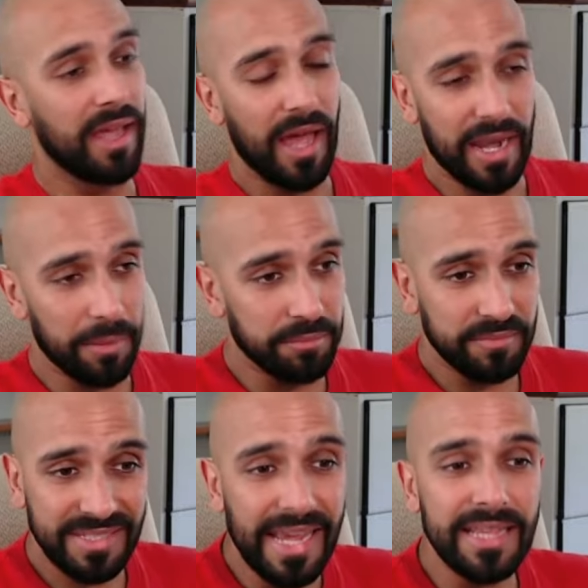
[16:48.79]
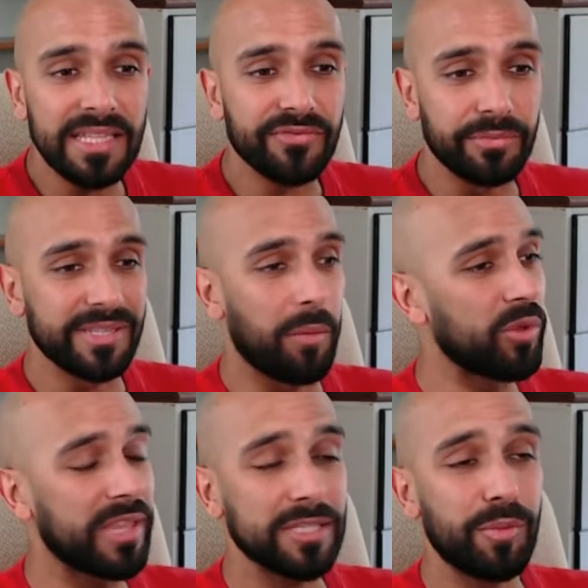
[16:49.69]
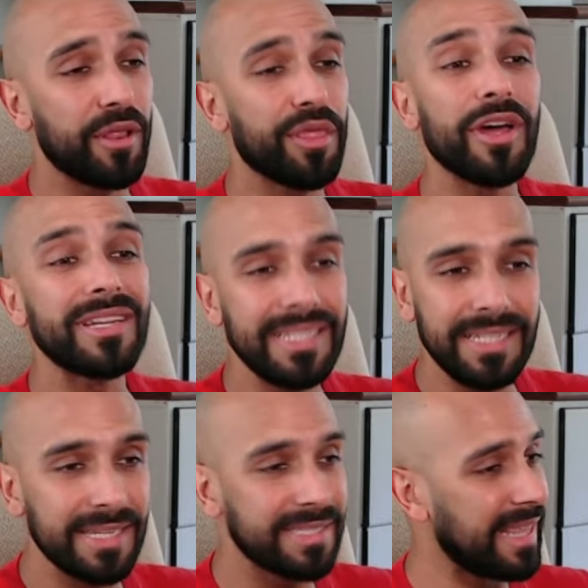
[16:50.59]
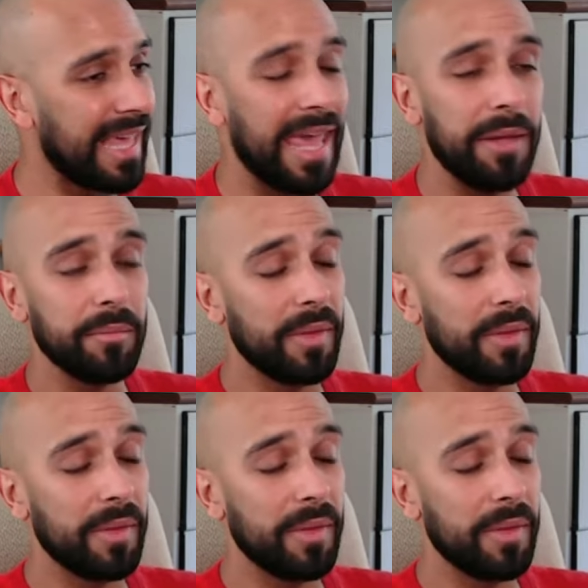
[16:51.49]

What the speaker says: and I'm saying this from someone that's been 13 years in the game